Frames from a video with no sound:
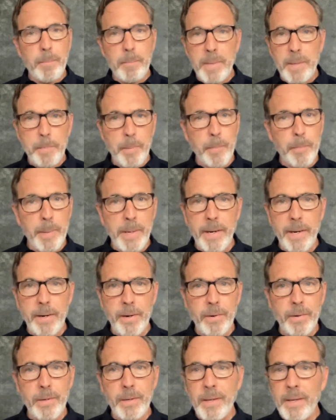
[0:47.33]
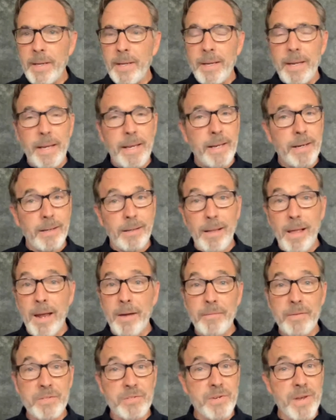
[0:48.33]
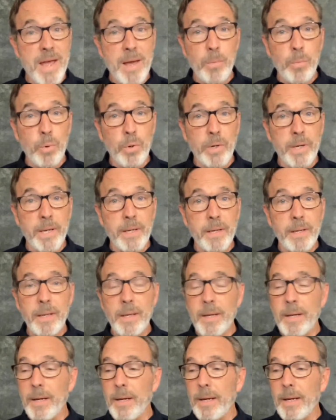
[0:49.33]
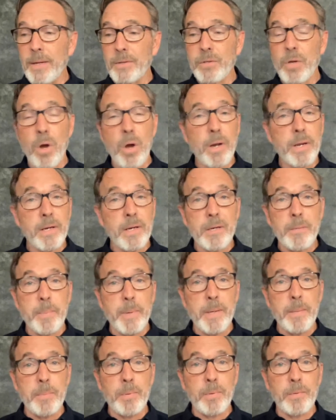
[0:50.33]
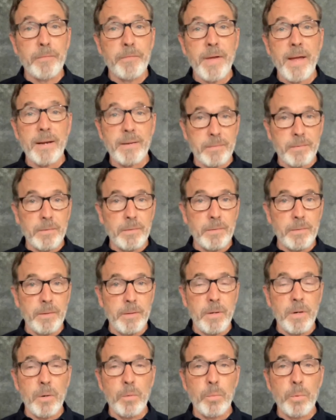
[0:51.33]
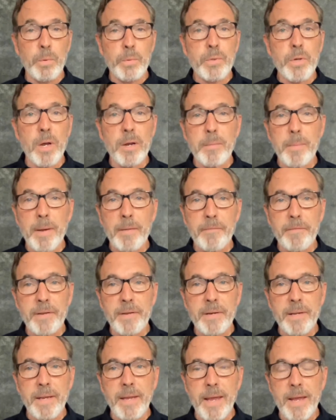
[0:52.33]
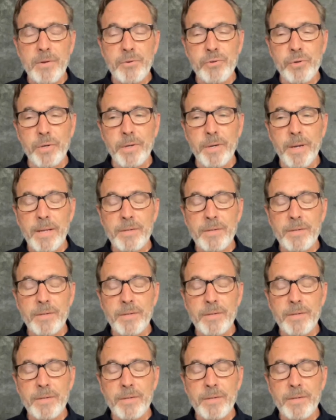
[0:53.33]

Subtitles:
be prepared, and a lot of it's networking, talking to people. In fact, we were talking about vindication.